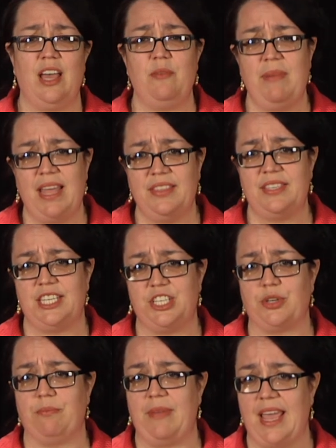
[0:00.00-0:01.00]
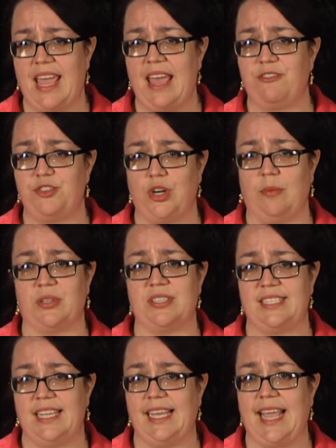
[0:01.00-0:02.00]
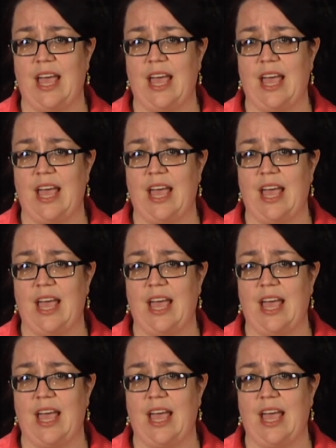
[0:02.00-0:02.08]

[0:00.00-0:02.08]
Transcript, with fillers: a math teacher may have trouble seeing